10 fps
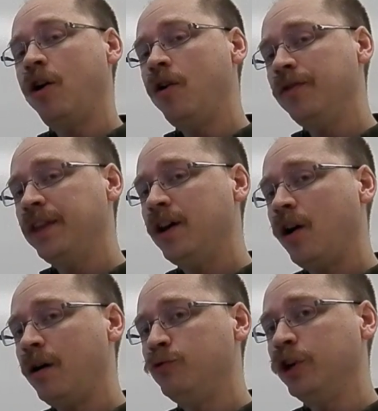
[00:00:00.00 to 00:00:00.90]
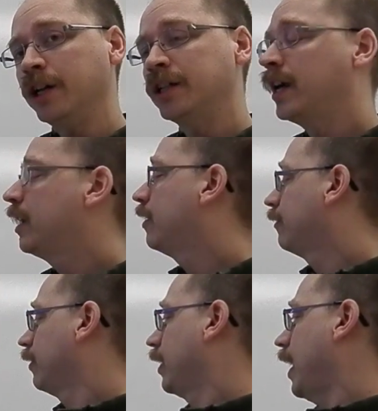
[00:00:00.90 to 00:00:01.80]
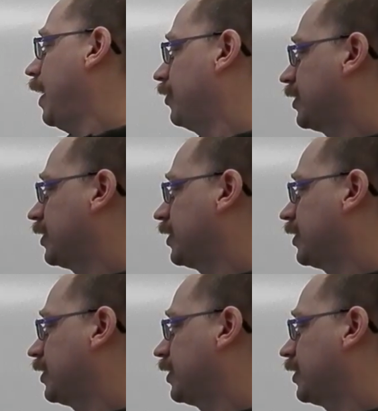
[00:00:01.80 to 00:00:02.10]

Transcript: on the object at the